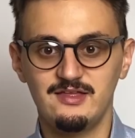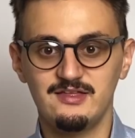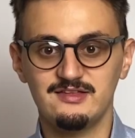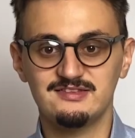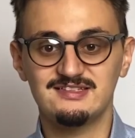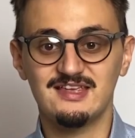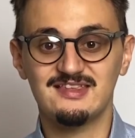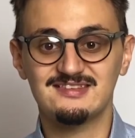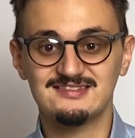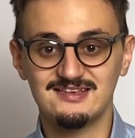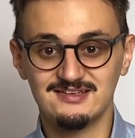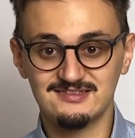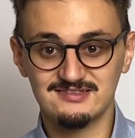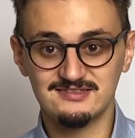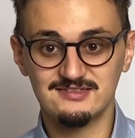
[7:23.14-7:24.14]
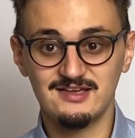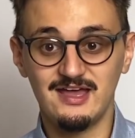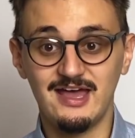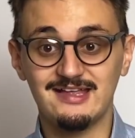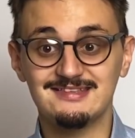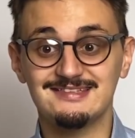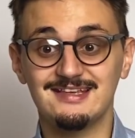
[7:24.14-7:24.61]
The sixth
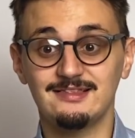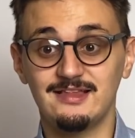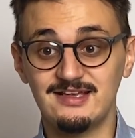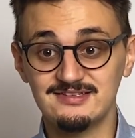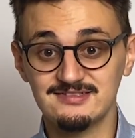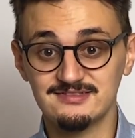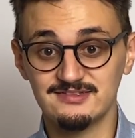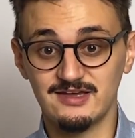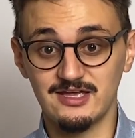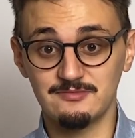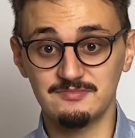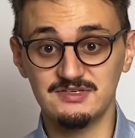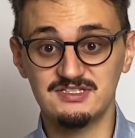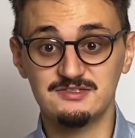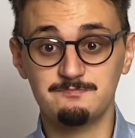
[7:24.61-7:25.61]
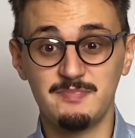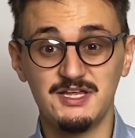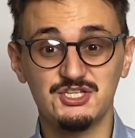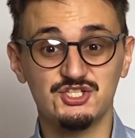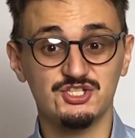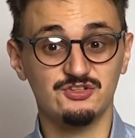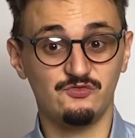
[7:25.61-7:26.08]
and the last type is
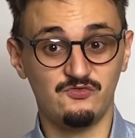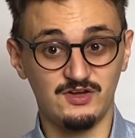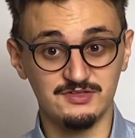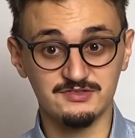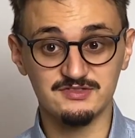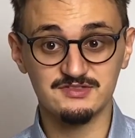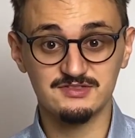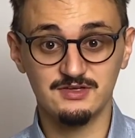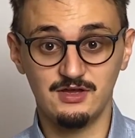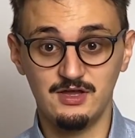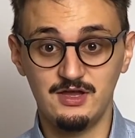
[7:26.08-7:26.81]
pension funds.